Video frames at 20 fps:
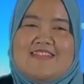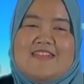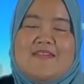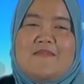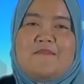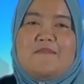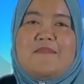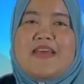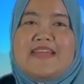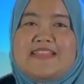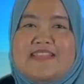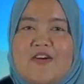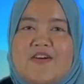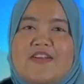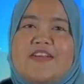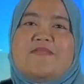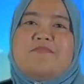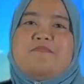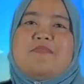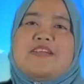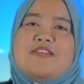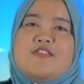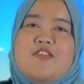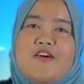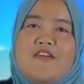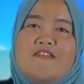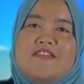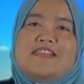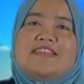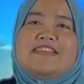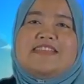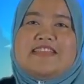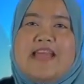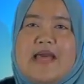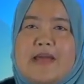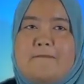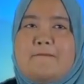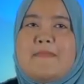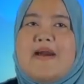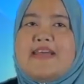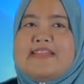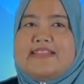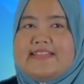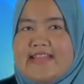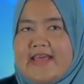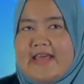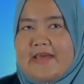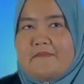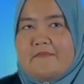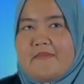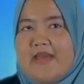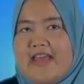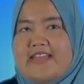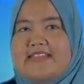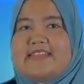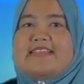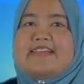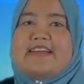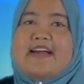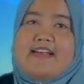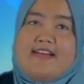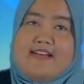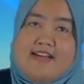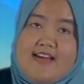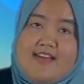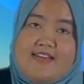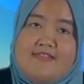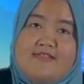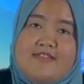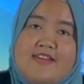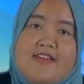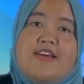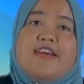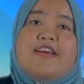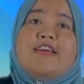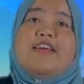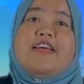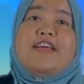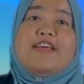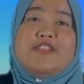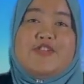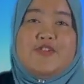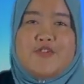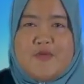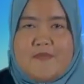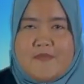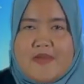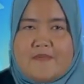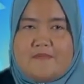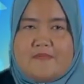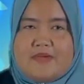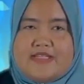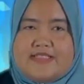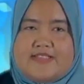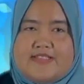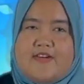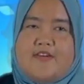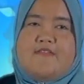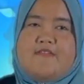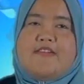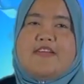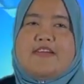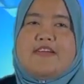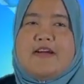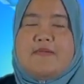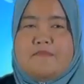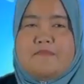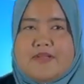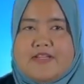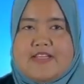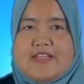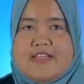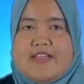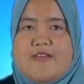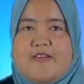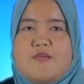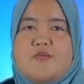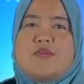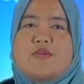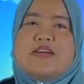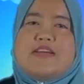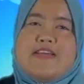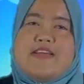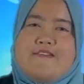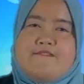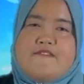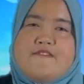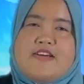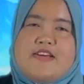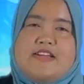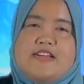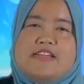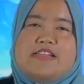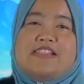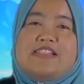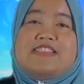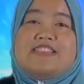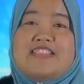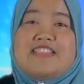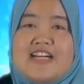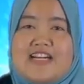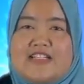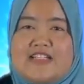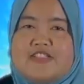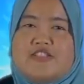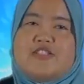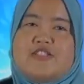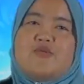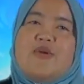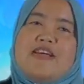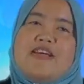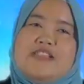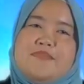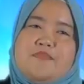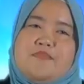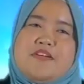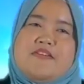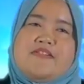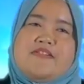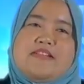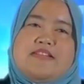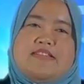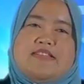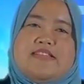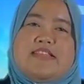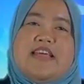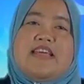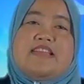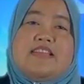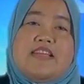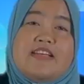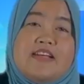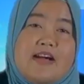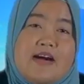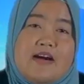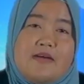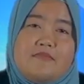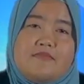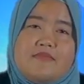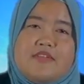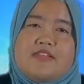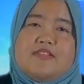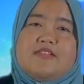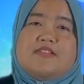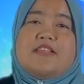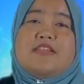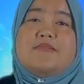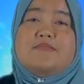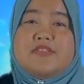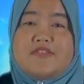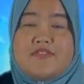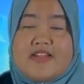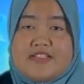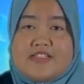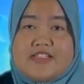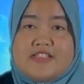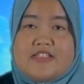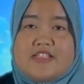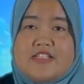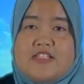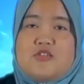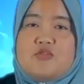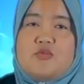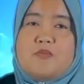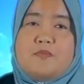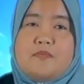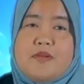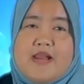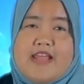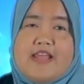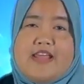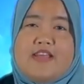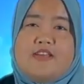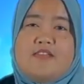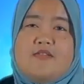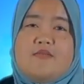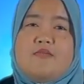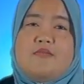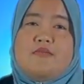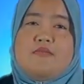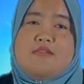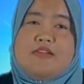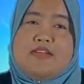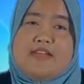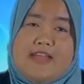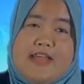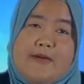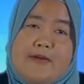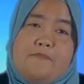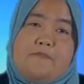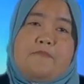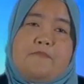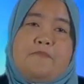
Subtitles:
Based on the pictorial step-by-step as the guideline, each group members of the company were given a chance to experience setting up a team strategy to play the game.